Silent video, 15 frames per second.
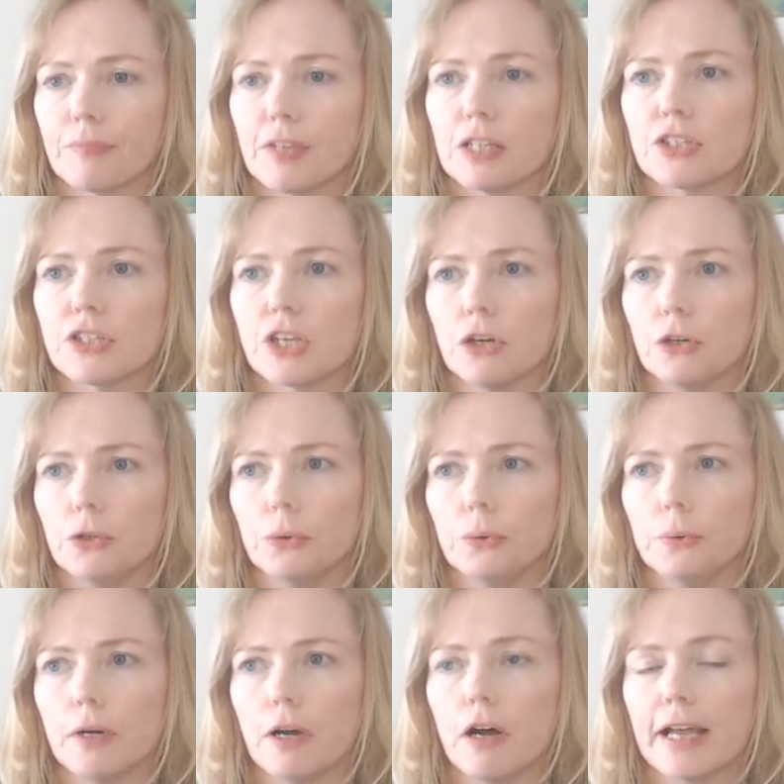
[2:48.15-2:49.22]

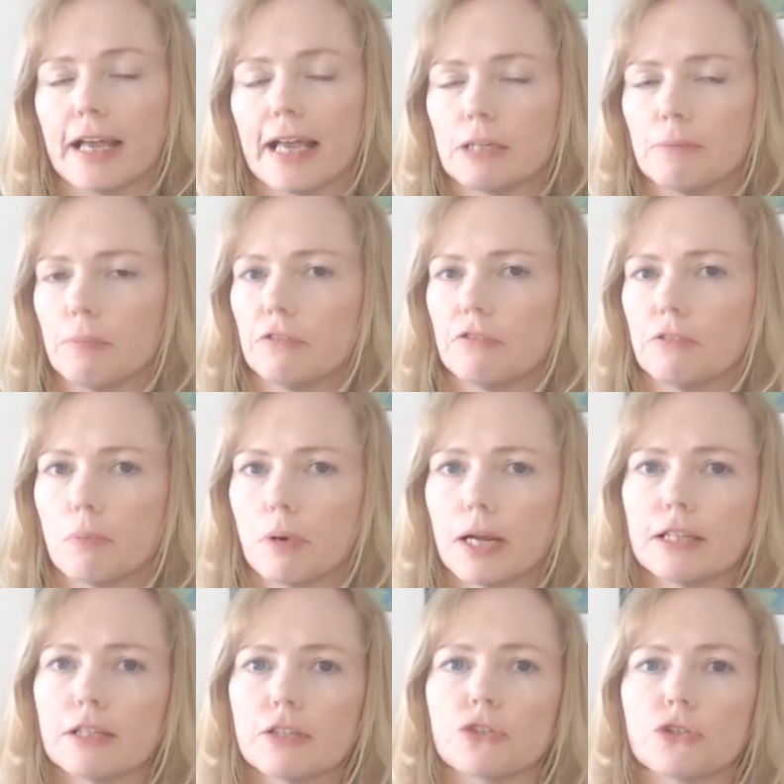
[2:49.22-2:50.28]
So I had a bit of a
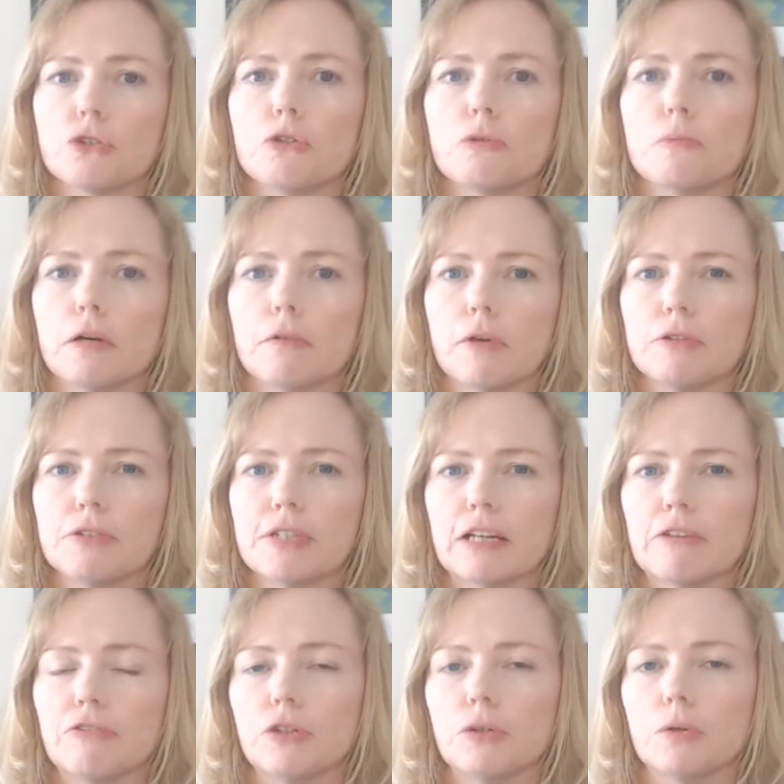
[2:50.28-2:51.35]
brainstorm, I wrote down a
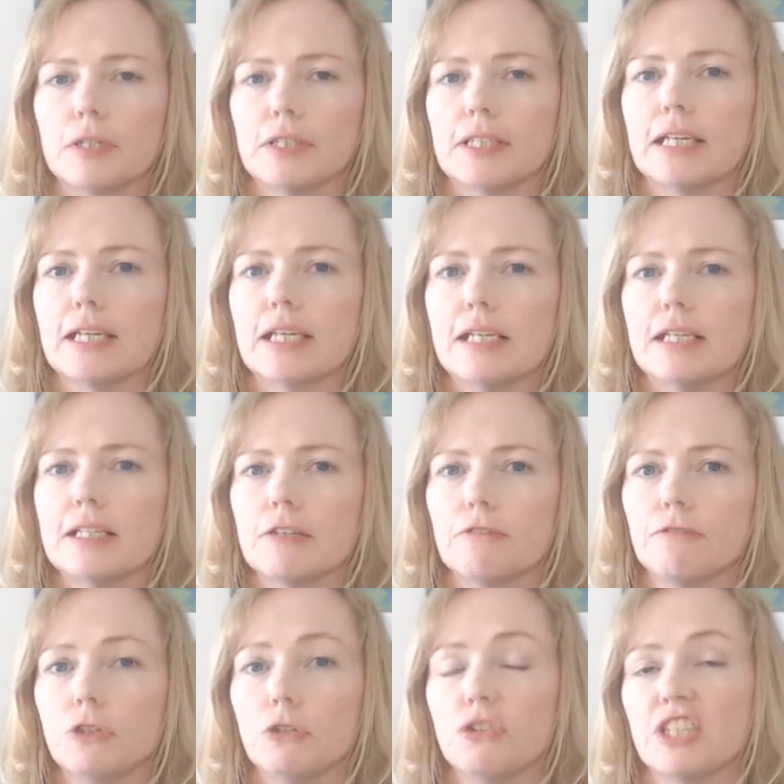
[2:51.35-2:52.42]
few ideas, a
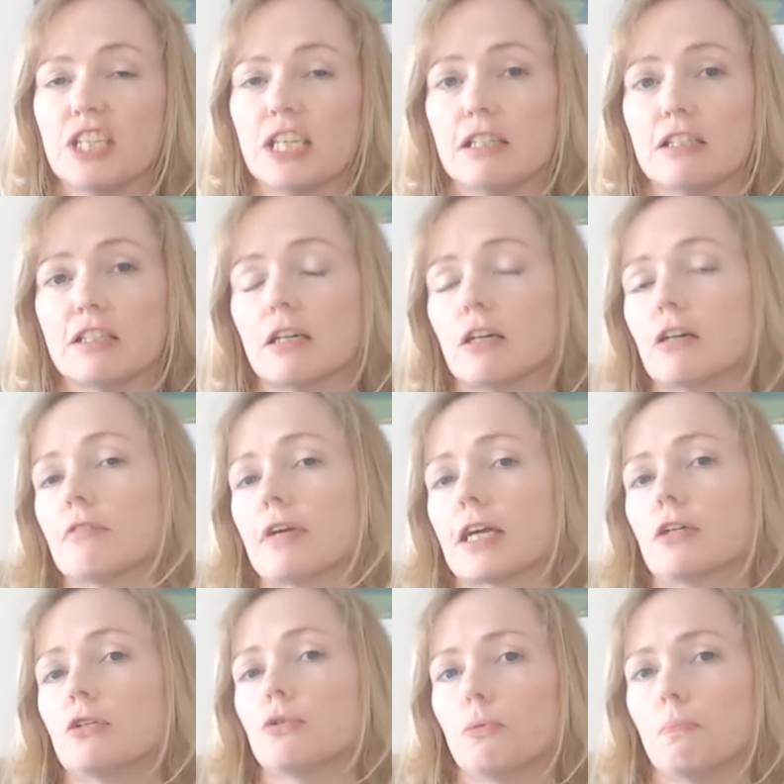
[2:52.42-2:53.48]
few scenes that I
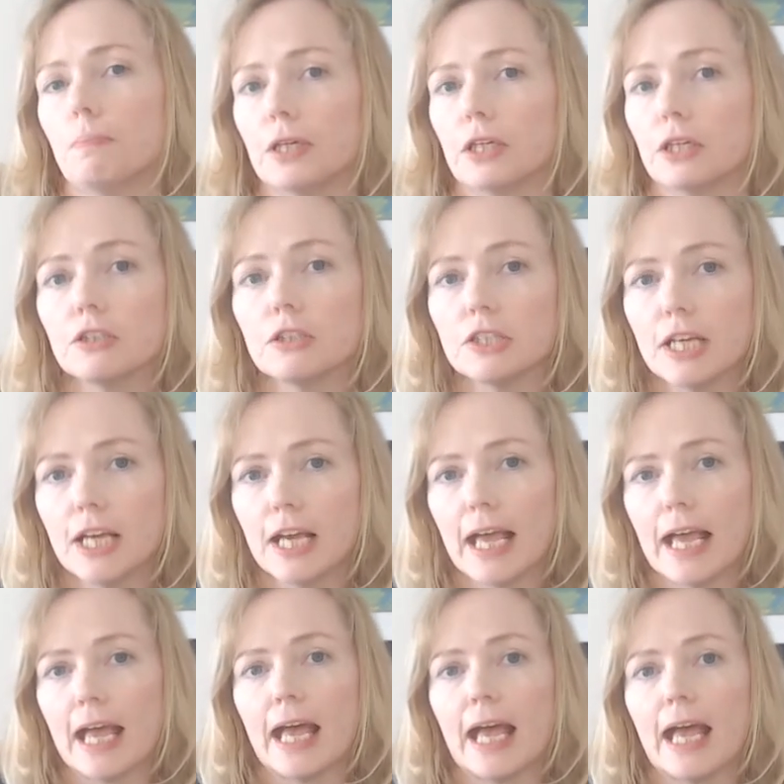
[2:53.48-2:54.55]
reckoned would be good,
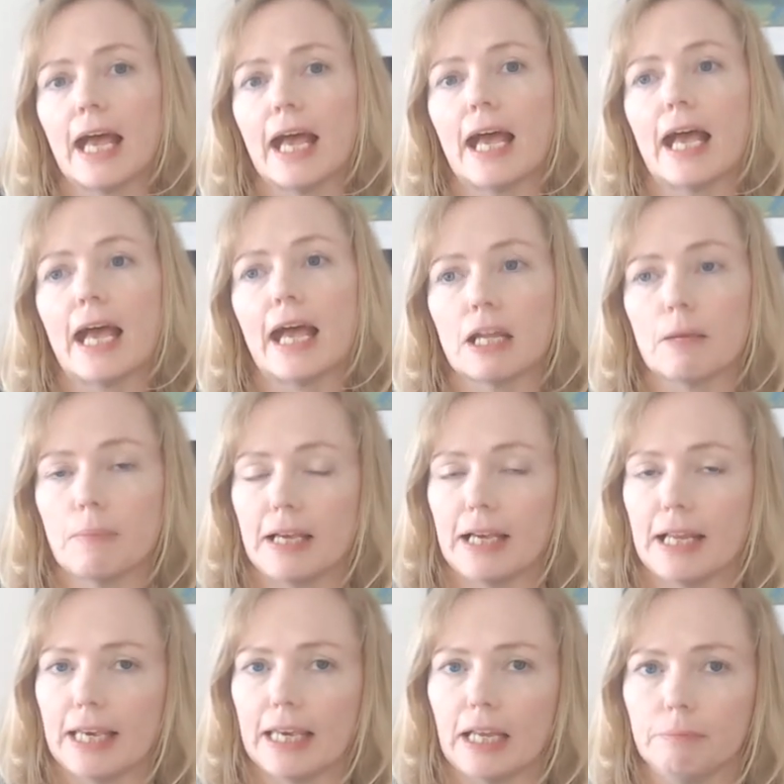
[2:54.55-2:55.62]
and I began
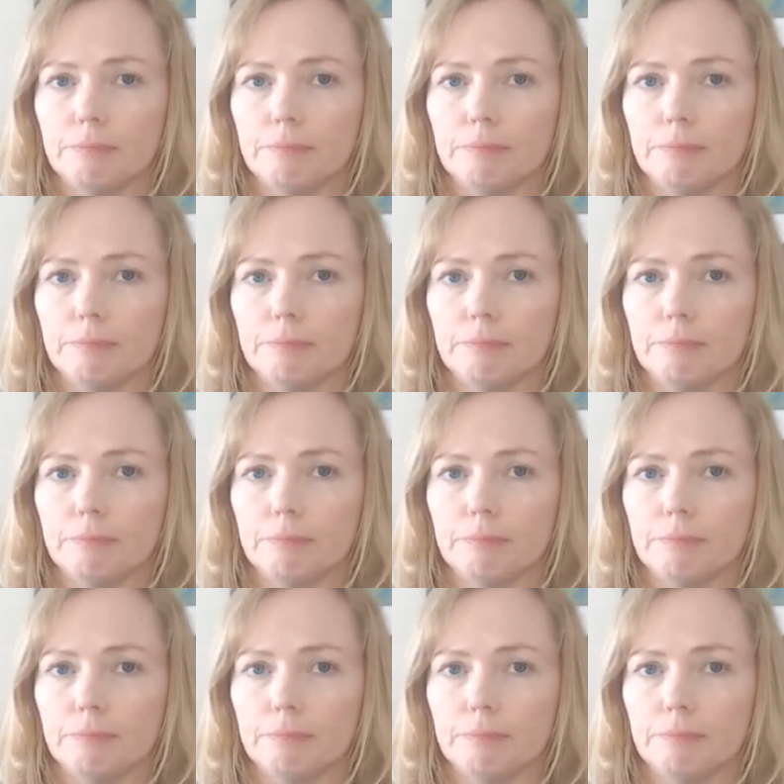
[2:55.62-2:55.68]
again.